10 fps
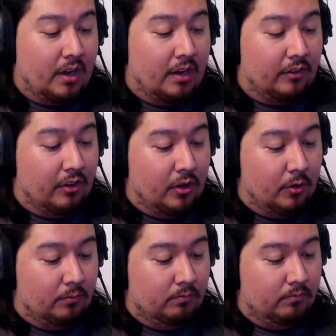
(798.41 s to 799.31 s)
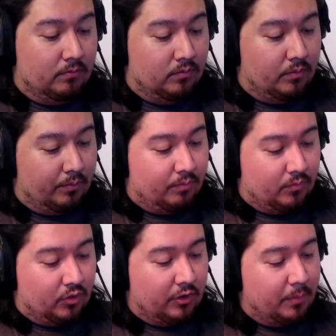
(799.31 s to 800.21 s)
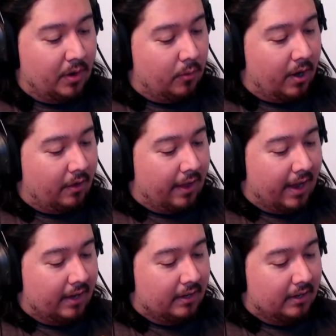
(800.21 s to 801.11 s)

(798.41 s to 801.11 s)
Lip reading: so just be aware of that.